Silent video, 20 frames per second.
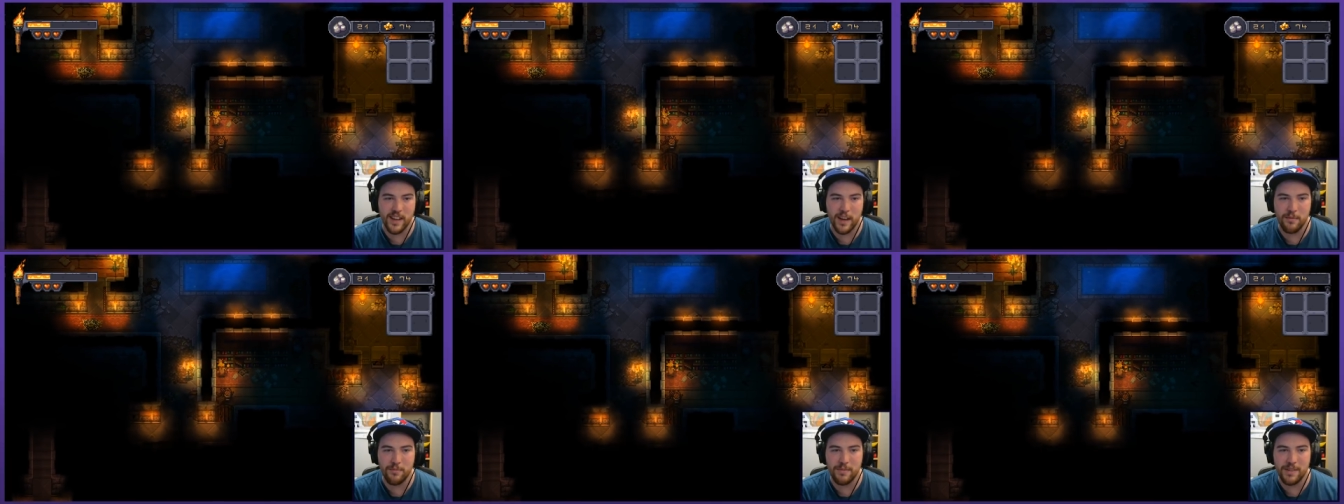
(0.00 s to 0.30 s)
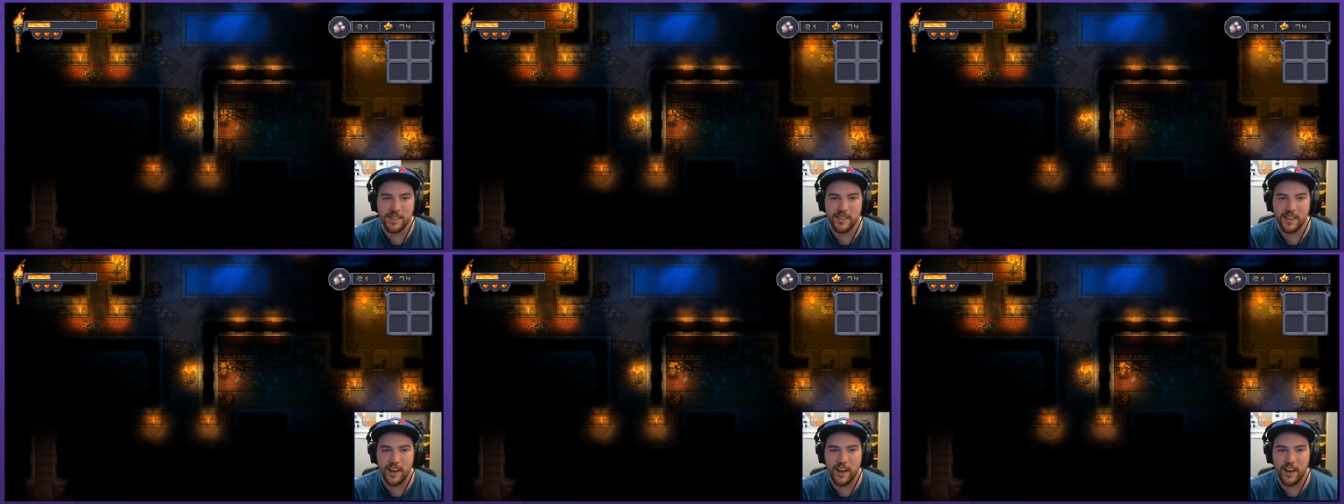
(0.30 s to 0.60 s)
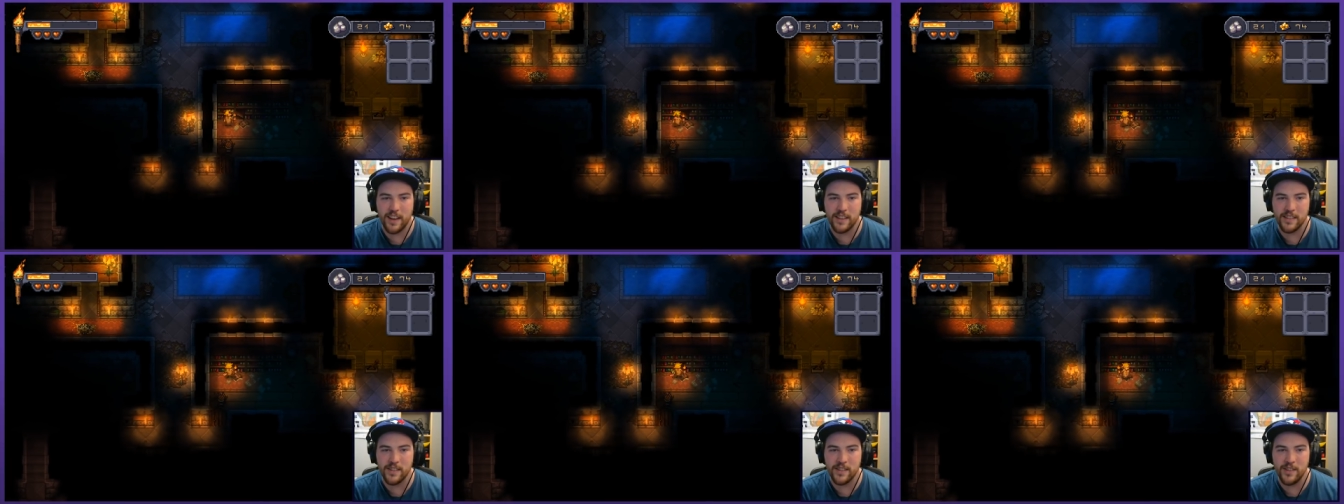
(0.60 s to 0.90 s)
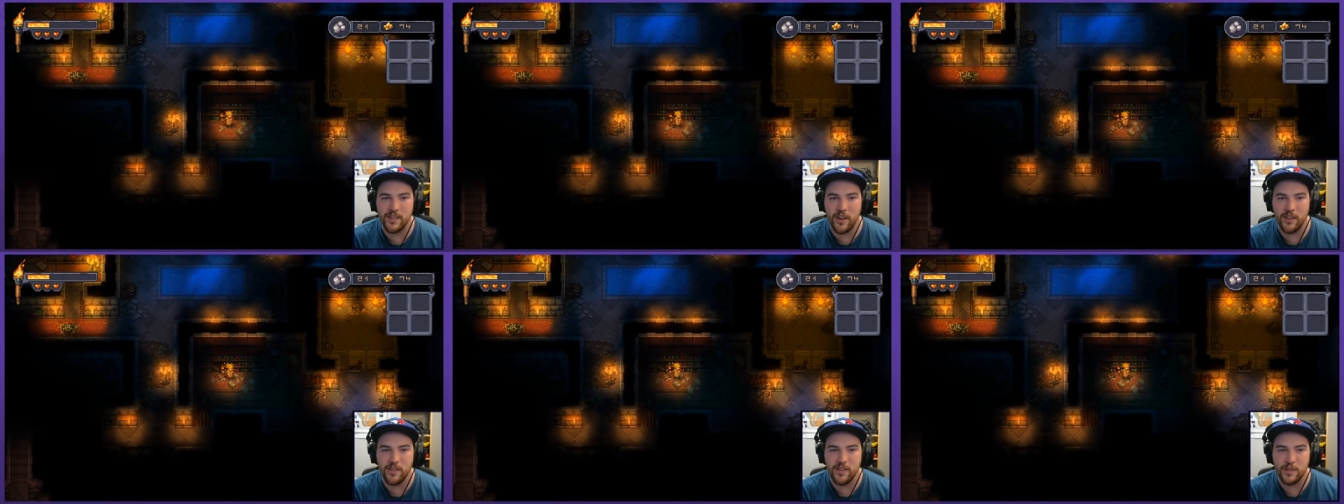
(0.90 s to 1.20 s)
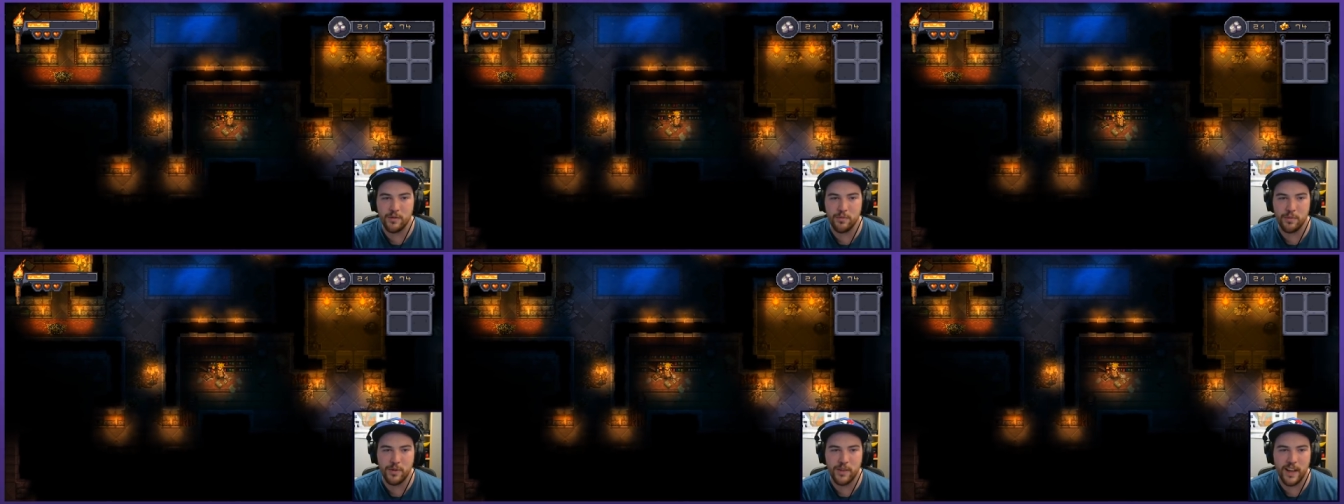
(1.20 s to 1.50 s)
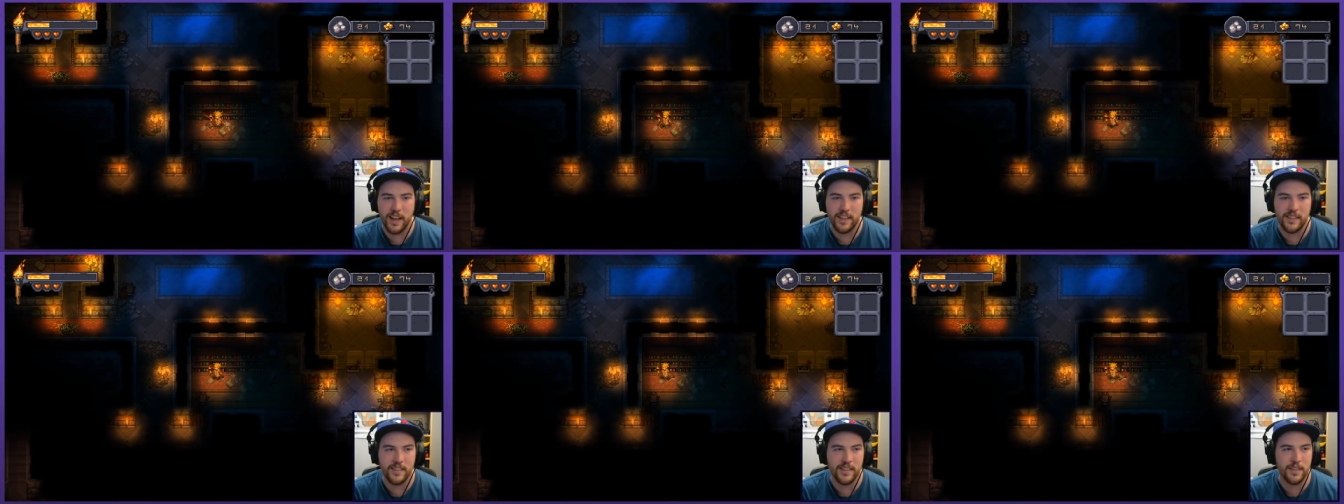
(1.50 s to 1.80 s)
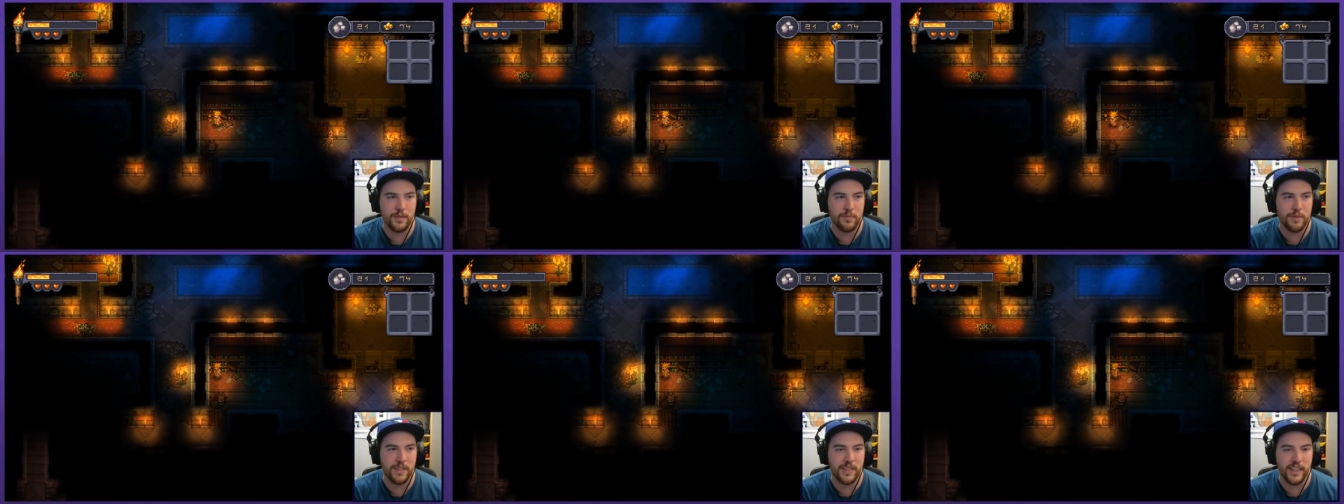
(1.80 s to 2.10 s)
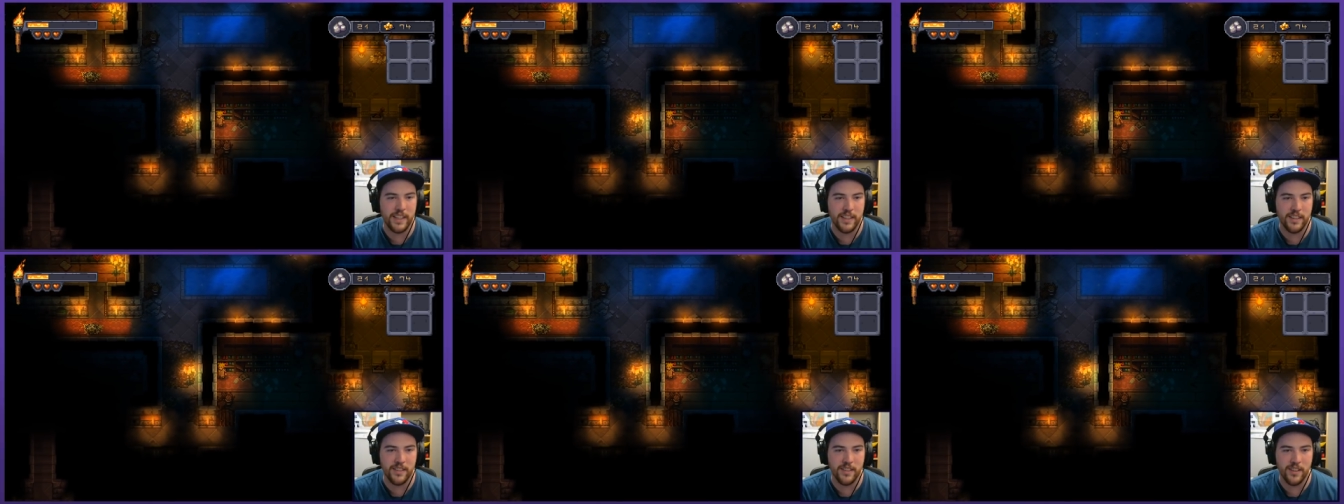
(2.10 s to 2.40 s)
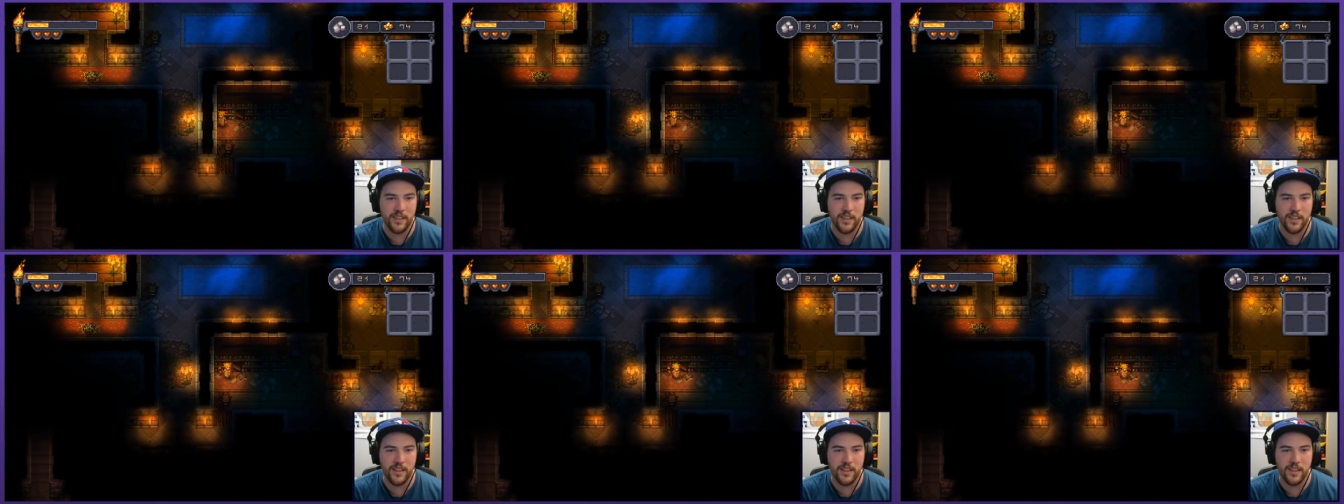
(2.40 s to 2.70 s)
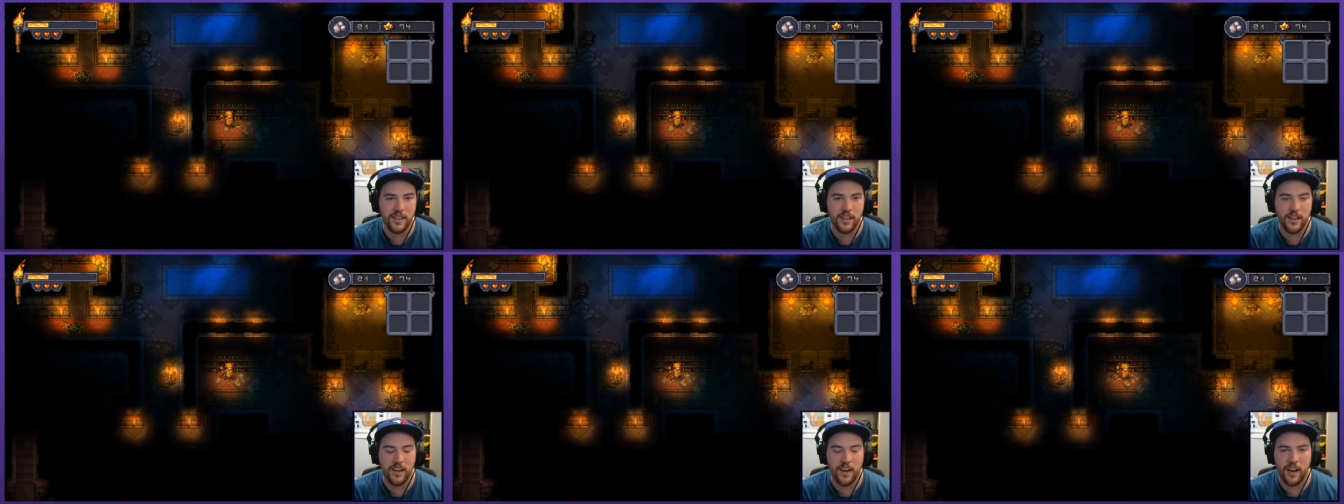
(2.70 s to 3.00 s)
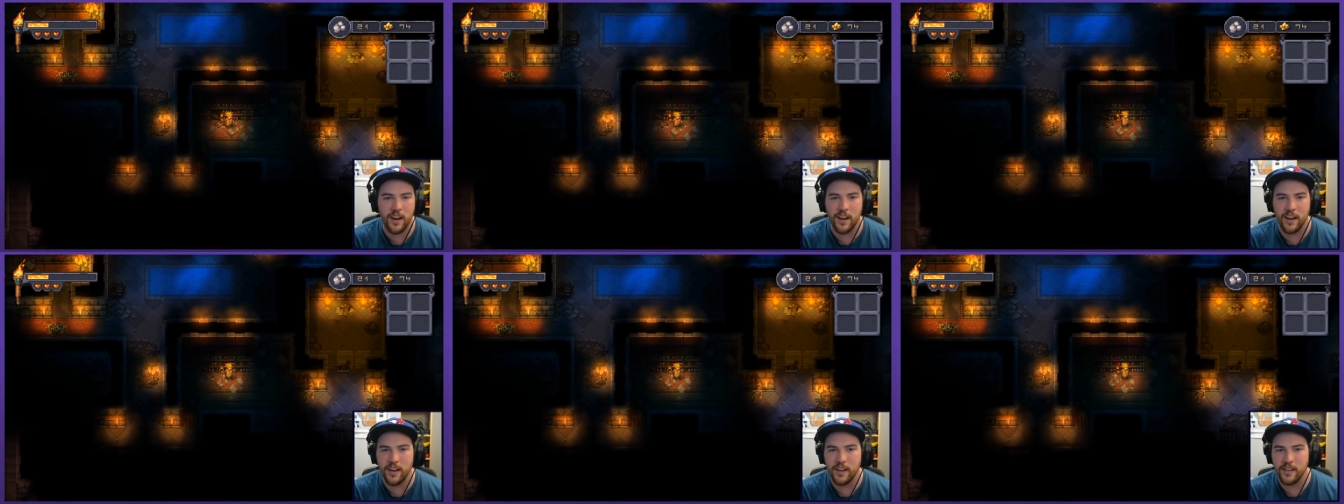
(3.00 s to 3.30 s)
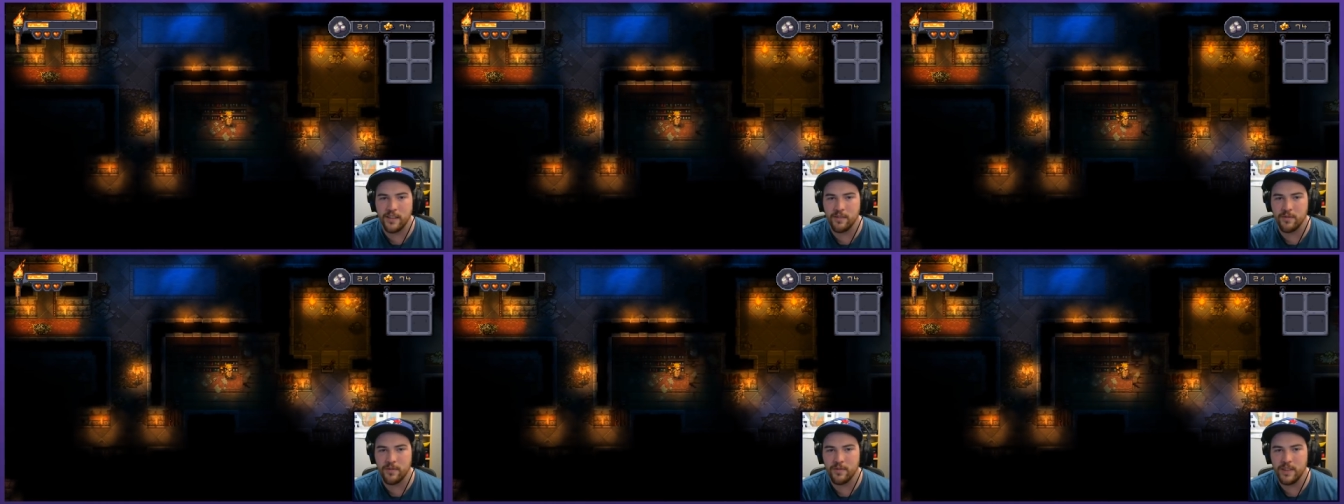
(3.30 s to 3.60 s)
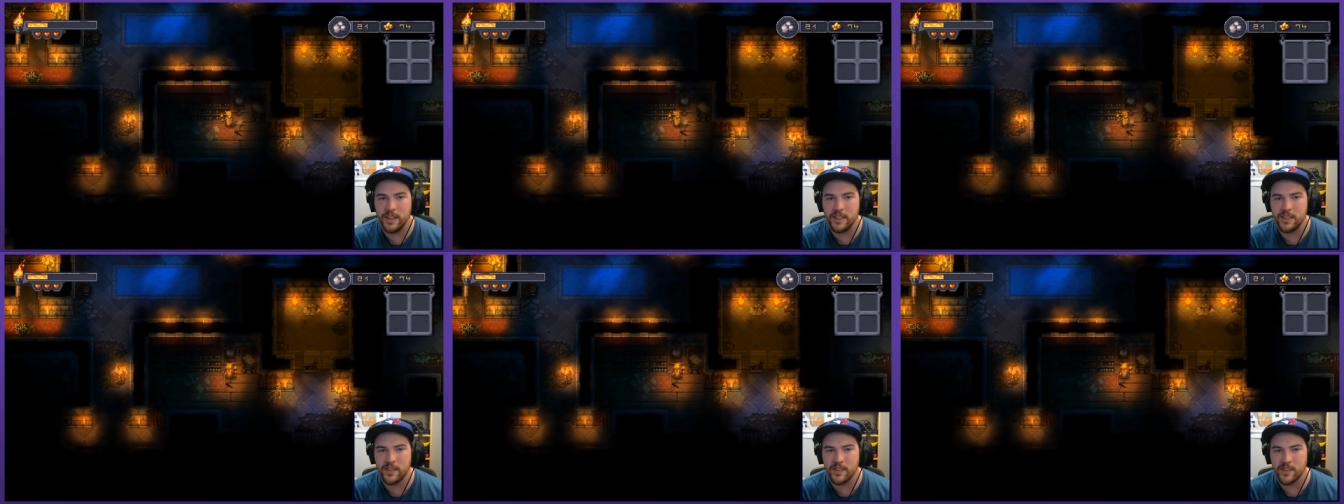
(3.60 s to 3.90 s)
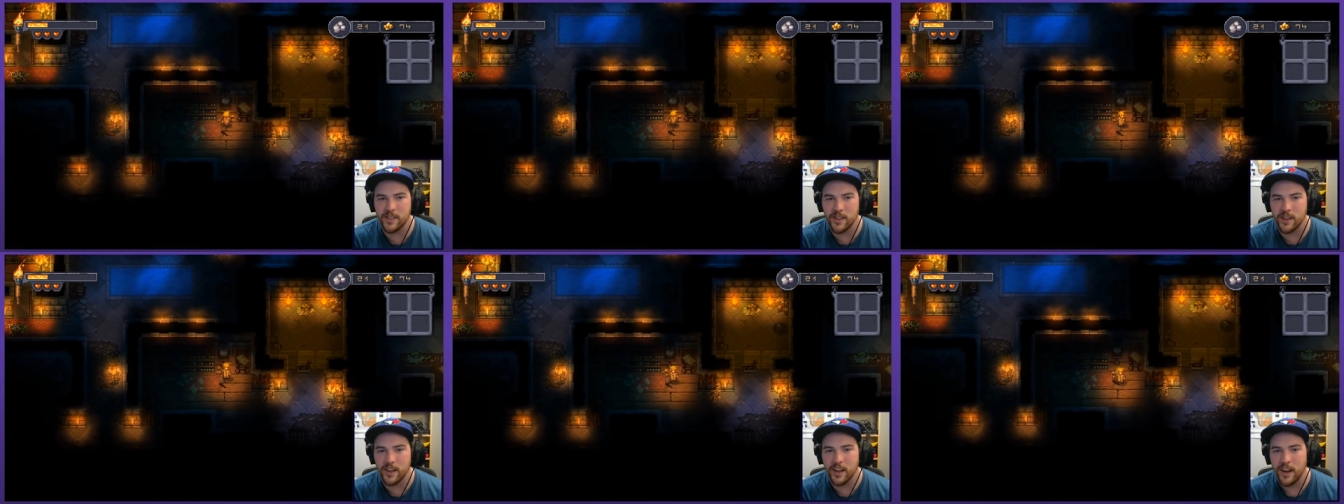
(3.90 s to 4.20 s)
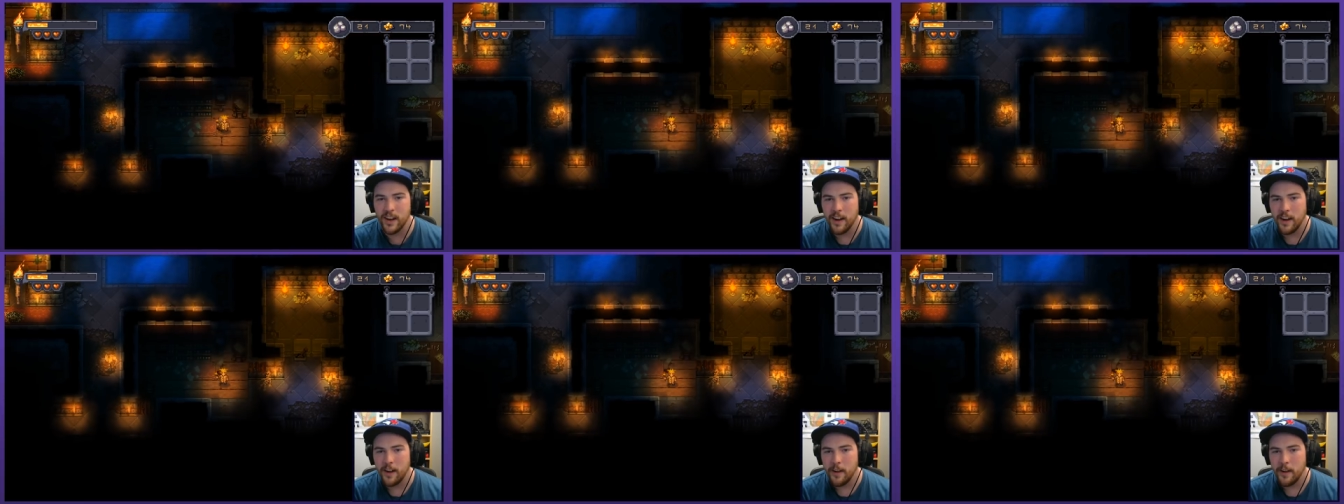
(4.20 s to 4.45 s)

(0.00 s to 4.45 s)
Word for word: I'm as, as knowledgeable as this particular uh, researcher.